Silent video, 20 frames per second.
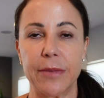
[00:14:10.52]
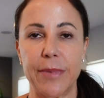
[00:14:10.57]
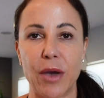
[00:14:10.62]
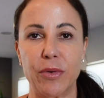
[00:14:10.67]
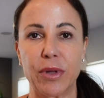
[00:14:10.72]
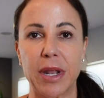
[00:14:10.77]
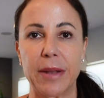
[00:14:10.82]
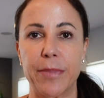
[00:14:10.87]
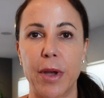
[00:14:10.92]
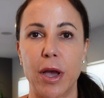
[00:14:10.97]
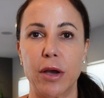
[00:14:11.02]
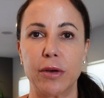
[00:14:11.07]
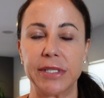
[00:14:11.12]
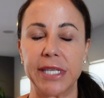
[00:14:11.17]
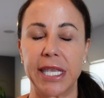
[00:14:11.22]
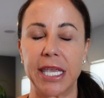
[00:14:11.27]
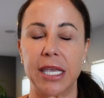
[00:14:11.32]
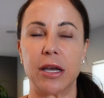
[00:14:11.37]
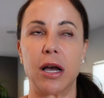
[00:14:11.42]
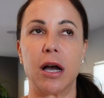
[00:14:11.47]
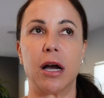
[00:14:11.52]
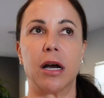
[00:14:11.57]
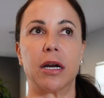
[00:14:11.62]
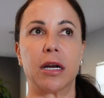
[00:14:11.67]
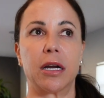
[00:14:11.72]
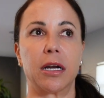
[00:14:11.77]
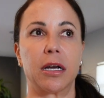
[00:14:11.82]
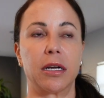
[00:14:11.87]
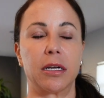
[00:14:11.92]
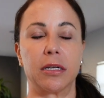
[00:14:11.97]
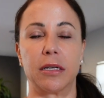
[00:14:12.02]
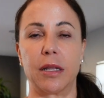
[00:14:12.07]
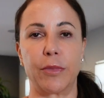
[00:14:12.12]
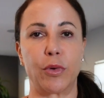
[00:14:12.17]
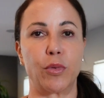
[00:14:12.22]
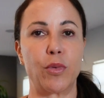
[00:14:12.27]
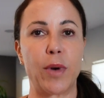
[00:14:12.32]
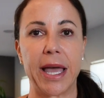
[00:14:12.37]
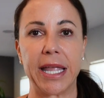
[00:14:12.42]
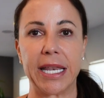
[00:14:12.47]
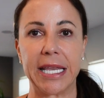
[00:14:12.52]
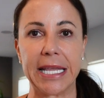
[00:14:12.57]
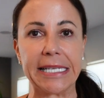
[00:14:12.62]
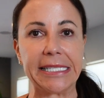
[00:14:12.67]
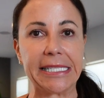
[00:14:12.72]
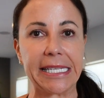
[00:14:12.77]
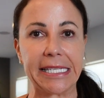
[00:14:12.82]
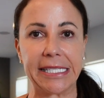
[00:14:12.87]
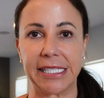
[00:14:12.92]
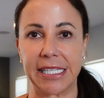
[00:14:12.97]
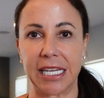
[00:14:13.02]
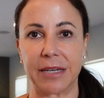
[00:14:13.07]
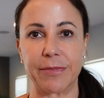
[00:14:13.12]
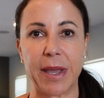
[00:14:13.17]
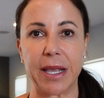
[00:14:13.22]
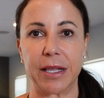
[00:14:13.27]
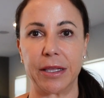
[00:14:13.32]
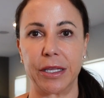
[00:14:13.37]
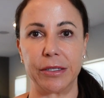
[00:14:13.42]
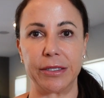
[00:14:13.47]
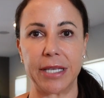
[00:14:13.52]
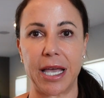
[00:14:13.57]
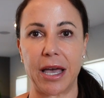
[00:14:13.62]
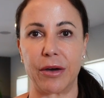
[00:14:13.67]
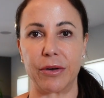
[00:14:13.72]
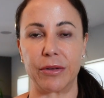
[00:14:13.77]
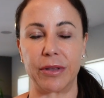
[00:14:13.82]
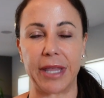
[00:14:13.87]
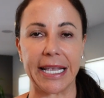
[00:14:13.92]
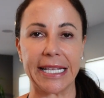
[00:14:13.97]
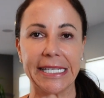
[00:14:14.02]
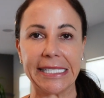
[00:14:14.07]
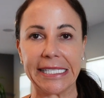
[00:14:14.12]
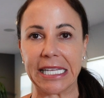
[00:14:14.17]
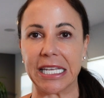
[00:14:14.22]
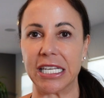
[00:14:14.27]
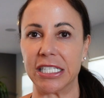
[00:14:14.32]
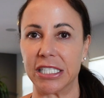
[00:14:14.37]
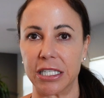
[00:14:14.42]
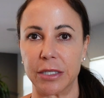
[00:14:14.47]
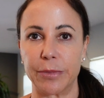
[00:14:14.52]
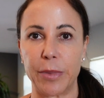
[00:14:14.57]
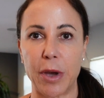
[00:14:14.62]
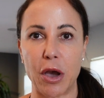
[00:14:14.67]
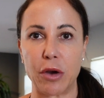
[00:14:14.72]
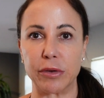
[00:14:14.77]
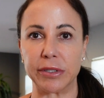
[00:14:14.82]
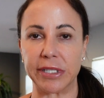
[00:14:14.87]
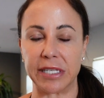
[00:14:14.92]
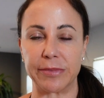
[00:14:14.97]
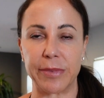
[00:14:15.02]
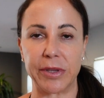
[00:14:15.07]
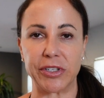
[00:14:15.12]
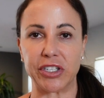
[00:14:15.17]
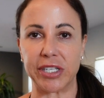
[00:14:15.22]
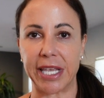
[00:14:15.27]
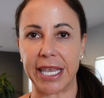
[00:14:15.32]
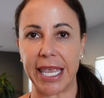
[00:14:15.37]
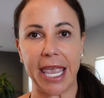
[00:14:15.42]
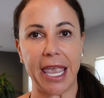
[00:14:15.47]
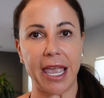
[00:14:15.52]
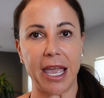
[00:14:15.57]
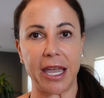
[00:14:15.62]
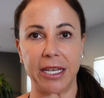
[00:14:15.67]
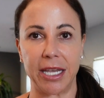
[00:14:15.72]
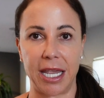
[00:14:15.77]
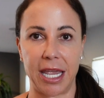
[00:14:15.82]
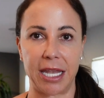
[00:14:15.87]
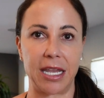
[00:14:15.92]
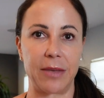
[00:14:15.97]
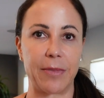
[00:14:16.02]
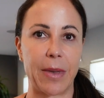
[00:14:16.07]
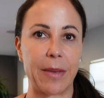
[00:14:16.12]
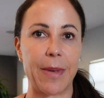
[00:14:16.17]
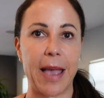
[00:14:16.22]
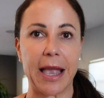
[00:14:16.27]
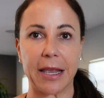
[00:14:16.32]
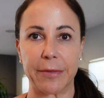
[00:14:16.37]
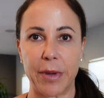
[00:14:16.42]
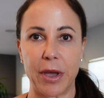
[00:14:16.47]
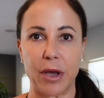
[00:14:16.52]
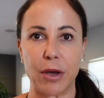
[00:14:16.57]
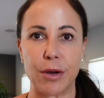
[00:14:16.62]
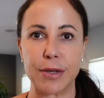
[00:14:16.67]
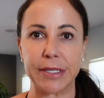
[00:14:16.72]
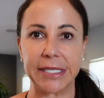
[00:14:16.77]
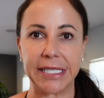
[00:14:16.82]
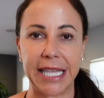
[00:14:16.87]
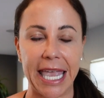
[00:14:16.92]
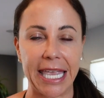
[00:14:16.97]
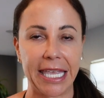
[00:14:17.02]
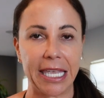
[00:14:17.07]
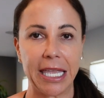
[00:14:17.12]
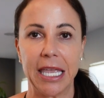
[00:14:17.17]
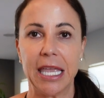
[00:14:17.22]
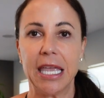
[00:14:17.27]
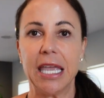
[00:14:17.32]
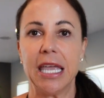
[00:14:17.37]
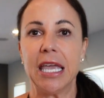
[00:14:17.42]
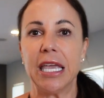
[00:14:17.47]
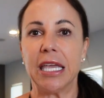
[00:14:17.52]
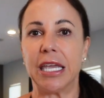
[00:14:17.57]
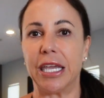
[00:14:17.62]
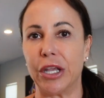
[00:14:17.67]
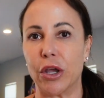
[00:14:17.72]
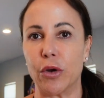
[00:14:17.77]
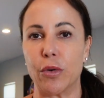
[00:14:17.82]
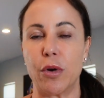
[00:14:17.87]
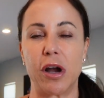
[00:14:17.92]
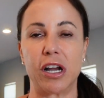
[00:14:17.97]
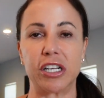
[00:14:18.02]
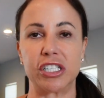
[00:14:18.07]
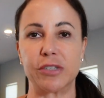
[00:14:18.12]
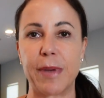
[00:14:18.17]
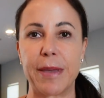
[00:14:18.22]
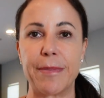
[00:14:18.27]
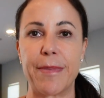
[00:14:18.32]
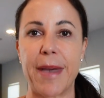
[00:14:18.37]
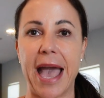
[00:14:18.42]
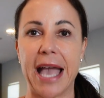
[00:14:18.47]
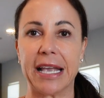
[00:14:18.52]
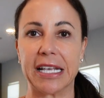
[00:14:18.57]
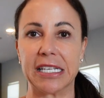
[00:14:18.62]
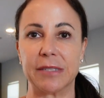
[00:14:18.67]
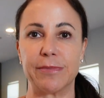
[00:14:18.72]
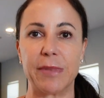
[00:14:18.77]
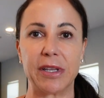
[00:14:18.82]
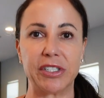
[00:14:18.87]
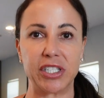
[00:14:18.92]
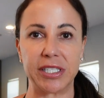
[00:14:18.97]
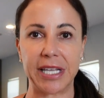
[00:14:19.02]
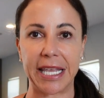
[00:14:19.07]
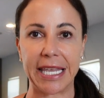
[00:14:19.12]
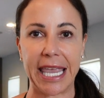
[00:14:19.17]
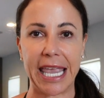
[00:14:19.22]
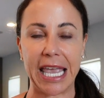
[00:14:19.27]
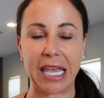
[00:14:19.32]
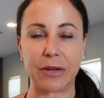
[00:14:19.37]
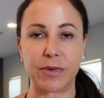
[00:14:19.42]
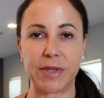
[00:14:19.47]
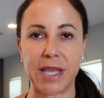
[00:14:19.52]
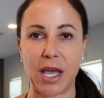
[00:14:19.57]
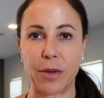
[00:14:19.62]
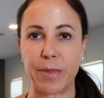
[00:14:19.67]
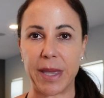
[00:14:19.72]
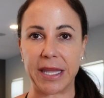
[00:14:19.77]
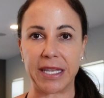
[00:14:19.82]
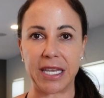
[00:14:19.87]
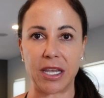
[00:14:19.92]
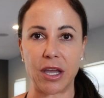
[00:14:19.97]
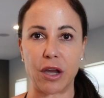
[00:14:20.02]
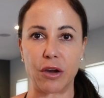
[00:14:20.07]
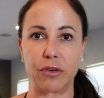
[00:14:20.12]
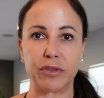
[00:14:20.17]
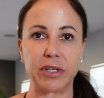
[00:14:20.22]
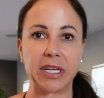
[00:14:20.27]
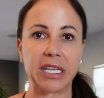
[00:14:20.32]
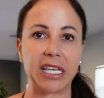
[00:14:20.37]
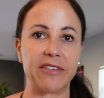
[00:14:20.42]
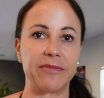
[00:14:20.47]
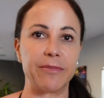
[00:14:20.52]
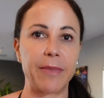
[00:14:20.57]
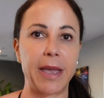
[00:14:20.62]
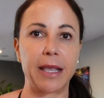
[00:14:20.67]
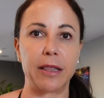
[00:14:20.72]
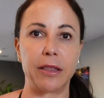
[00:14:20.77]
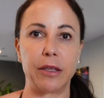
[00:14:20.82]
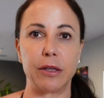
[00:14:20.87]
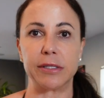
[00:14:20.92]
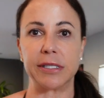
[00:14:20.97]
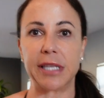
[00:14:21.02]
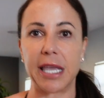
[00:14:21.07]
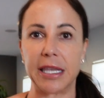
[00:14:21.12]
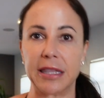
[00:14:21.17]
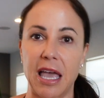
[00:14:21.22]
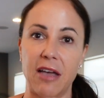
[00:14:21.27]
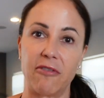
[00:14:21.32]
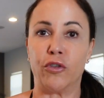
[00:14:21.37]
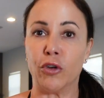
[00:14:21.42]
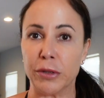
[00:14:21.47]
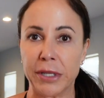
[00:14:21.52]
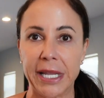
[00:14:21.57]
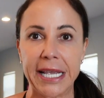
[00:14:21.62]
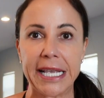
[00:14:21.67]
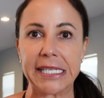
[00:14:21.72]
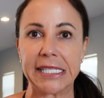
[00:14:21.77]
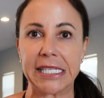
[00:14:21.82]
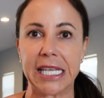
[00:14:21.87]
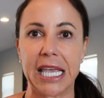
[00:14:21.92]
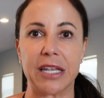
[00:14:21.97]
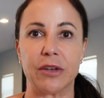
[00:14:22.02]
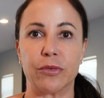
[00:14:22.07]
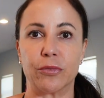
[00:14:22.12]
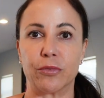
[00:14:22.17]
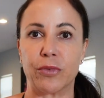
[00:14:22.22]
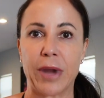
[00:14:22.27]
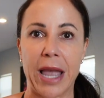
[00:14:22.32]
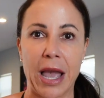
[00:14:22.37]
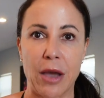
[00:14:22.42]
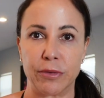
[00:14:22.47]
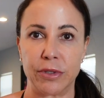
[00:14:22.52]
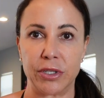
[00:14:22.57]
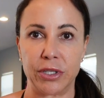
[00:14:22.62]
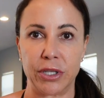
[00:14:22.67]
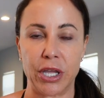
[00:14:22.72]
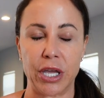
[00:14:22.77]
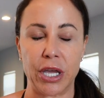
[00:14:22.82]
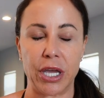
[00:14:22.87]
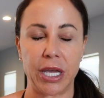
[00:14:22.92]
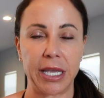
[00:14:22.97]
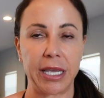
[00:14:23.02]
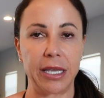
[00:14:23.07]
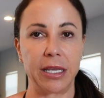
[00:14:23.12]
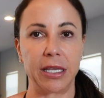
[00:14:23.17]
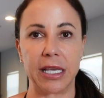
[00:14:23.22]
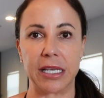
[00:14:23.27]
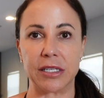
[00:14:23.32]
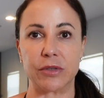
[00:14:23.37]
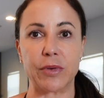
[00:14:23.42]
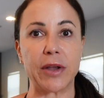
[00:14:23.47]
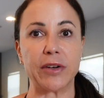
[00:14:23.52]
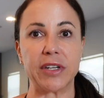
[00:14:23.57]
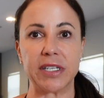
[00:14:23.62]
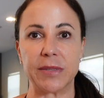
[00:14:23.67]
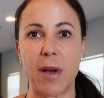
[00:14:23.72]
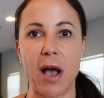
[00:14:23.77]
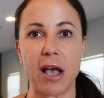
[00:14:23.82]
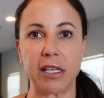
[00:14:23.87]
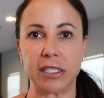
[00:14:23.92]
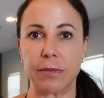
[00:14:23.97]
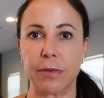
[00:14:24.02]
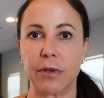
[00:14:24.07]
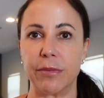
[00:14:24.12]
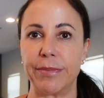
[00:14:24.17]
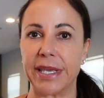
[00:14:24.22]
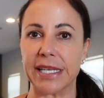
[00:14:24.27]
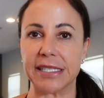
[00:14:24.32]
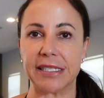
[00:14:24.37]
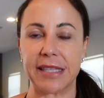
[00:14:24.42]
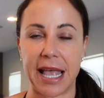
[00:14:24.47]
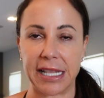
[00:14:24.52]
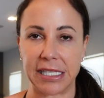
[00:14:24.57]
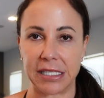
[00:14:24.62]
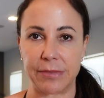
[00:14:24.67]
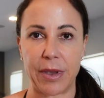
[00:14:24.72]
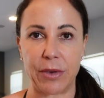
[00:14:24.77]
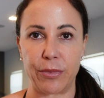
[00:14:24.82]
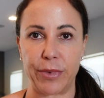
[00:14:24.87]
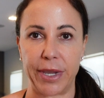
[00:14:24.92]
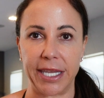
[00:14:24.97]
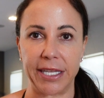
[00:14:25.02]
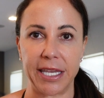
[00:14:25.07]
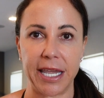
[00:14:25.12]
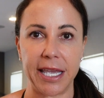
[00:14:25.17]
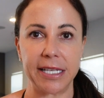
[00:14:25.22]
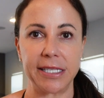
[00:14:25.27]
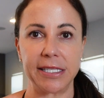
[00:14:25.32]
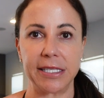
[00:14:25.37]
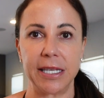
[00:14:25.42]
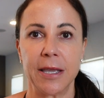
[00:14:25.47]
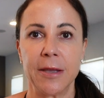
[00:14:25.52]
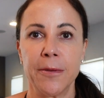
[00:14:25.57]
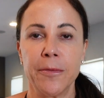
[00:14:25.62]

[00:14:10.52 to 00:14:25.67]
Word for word: about when I'm posing are number one is to stick my glutes out, like sit into the pose as much as I can. And in my back pose, like, you know, arch my back as much as I can without bending over to give my glutes like that fullness and round look as round as possible because that's my weakness.